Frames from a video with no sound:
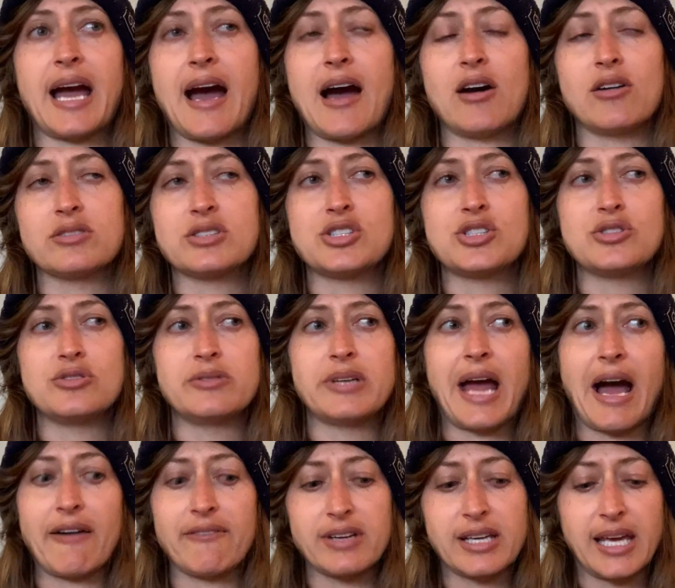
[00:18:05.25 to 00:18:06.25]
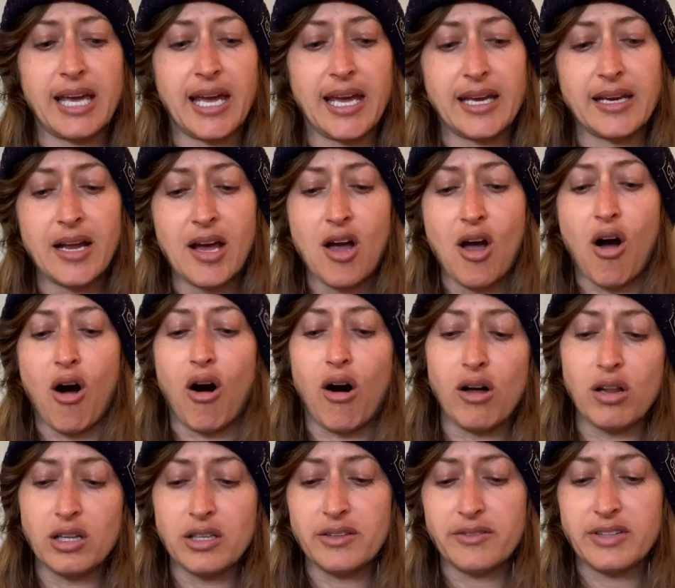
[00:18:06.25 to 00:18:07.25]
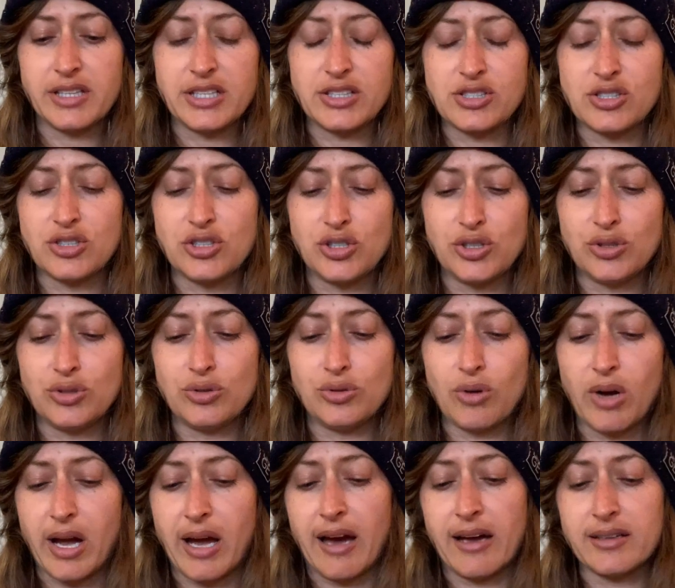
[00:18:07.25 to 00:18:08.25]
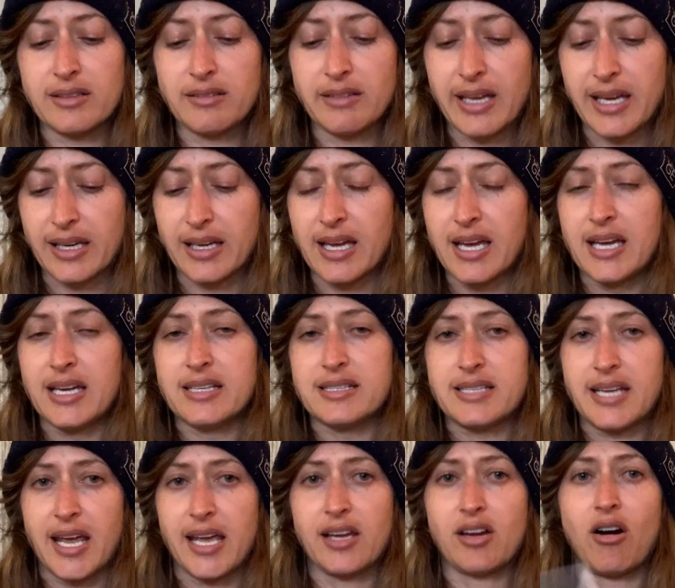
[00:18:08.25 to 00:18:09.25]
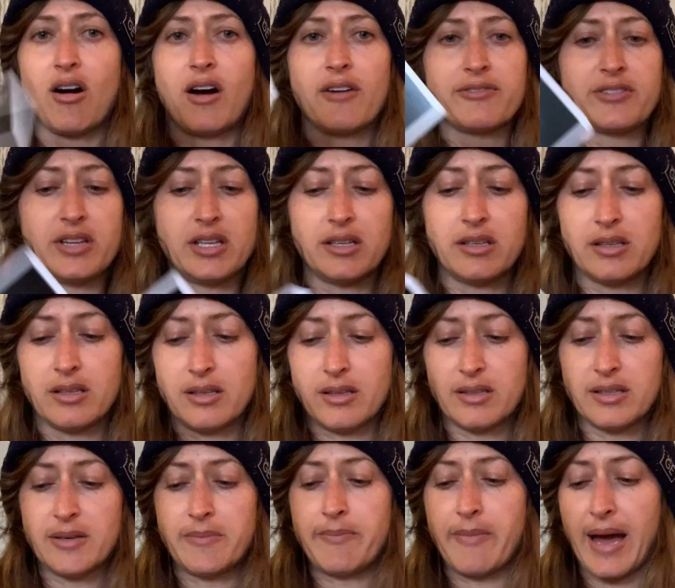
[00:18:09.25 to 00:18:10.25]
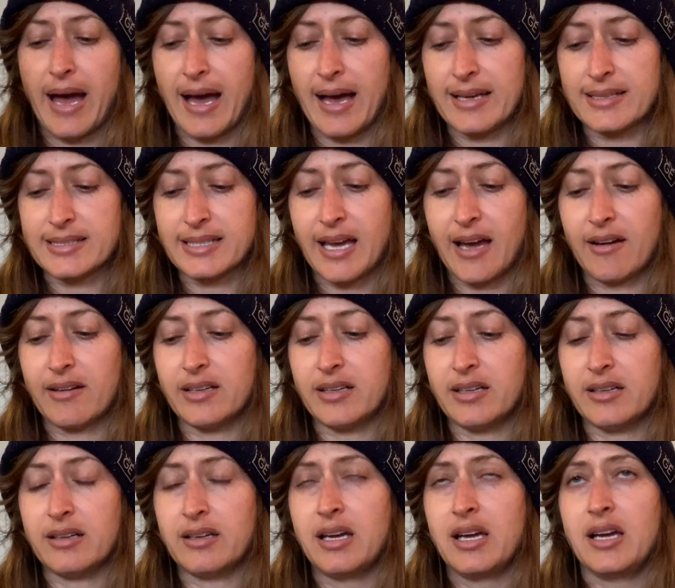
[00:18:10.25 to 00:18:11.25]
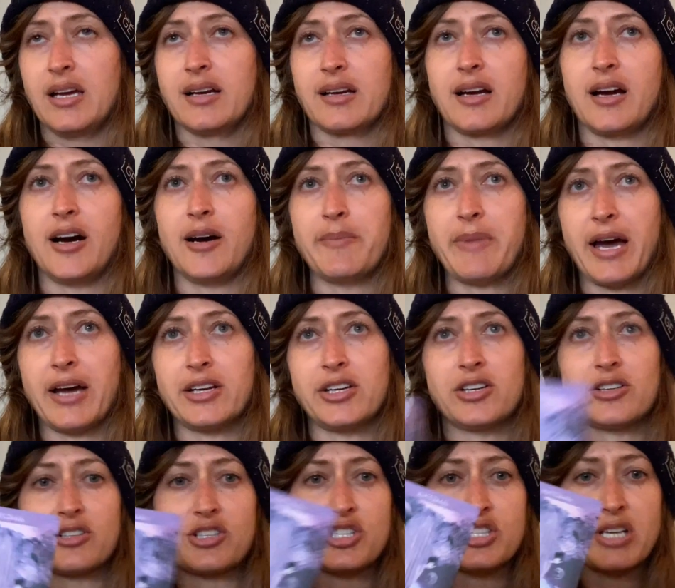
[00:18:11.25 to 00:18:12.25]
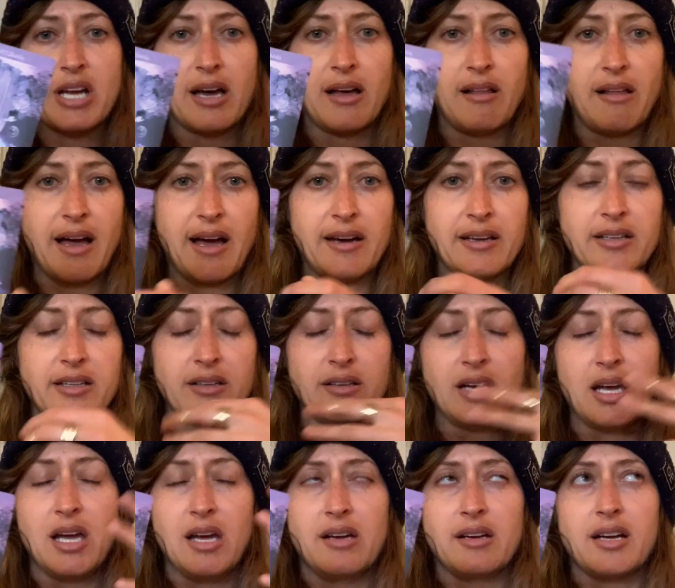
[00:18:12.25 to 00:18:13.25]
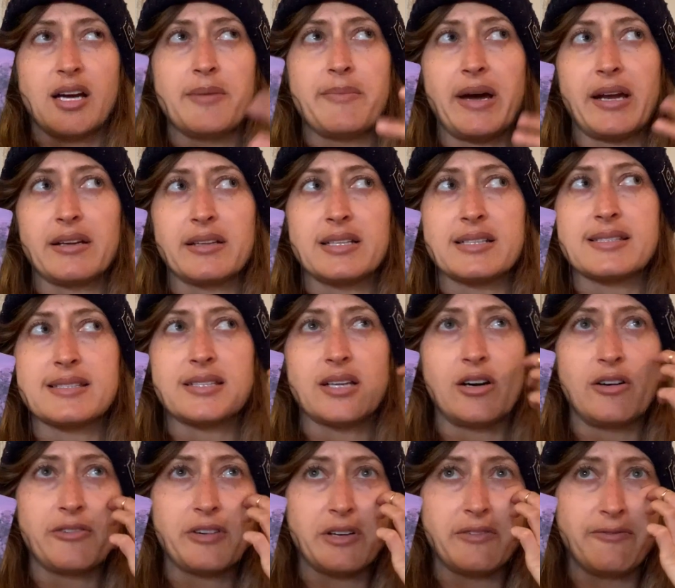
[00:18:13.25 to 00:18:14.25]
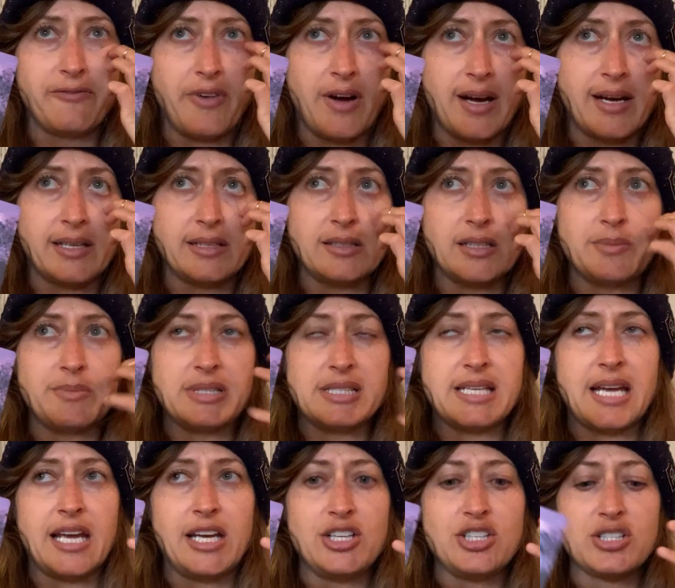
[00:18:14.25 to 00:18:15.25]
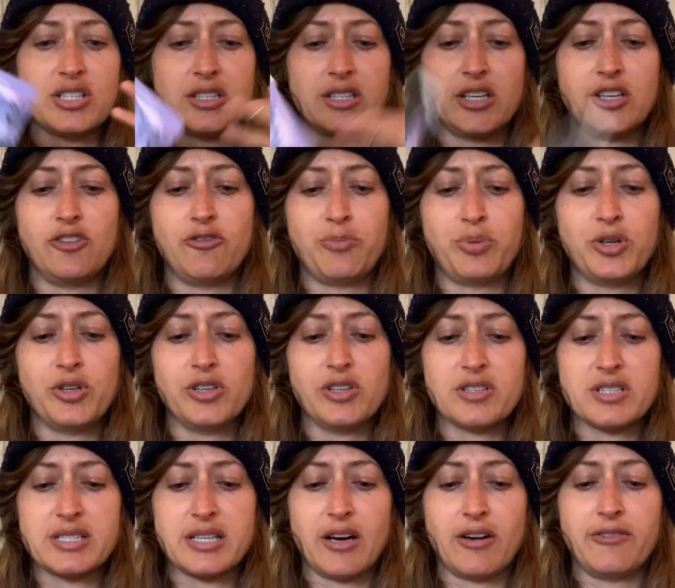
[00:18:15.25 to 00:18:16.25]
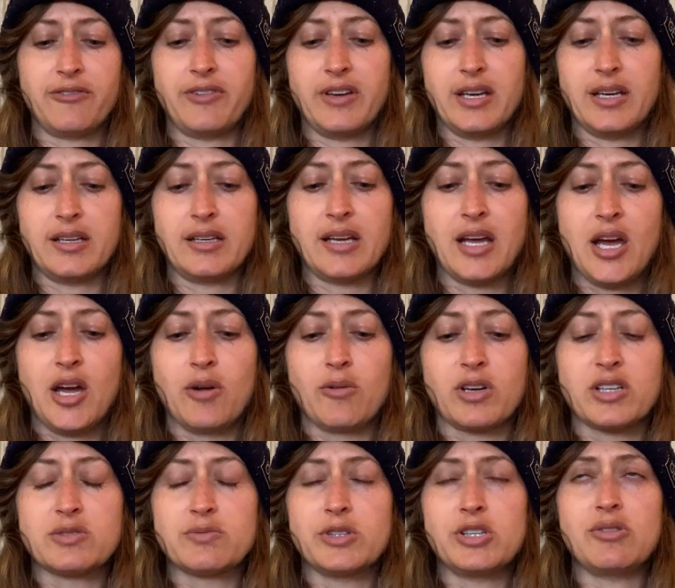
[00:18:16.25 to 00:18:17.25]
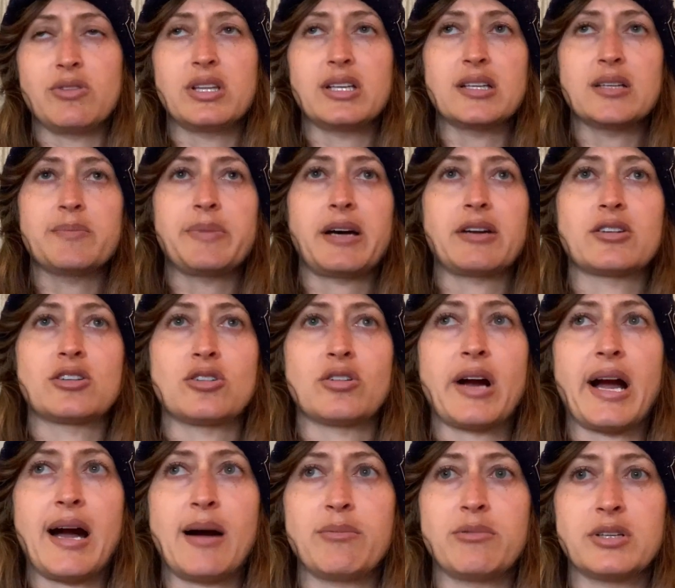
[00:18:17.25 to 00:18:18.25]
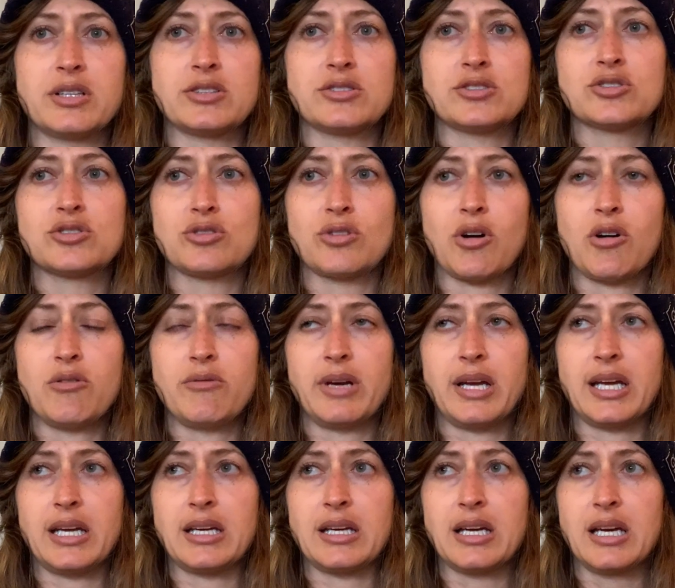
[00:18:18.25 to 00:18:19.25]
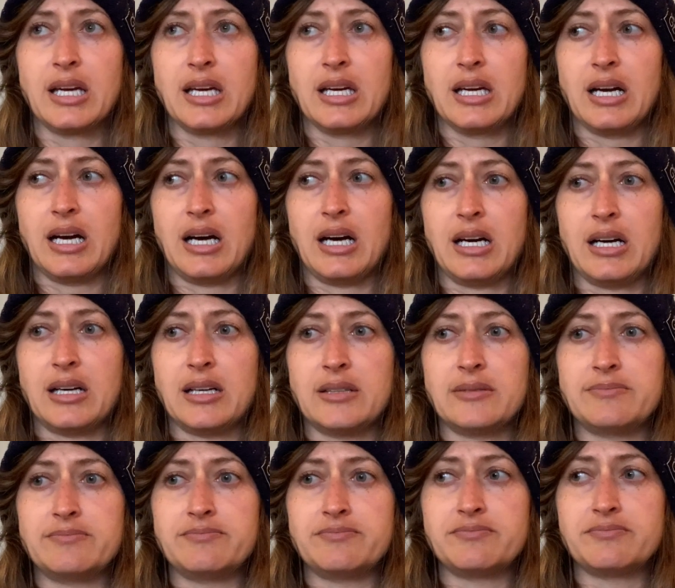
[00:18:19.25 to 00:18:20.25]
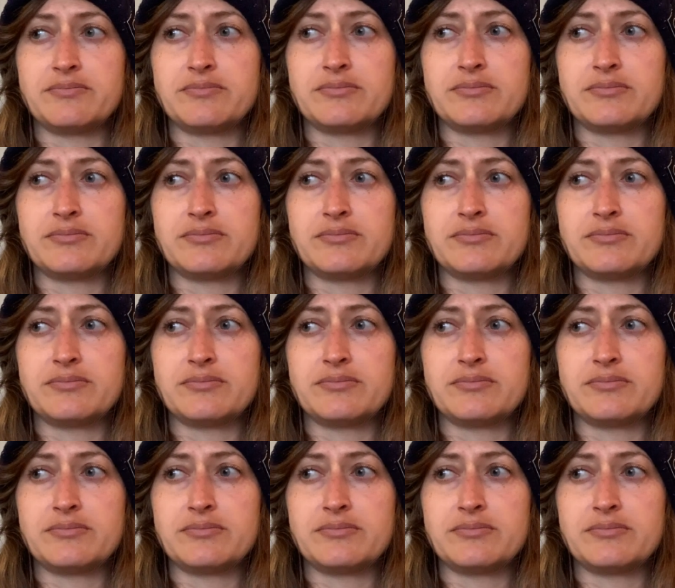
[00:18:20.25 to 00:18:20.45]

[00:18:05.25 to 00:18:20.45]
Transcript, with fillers: how to navigate all of these new, how to like take off the, the mask, how to come out of your shell, how to come out of the self-confined limitation that you've put yourself in. Because when you think about a crab when it's growing, um,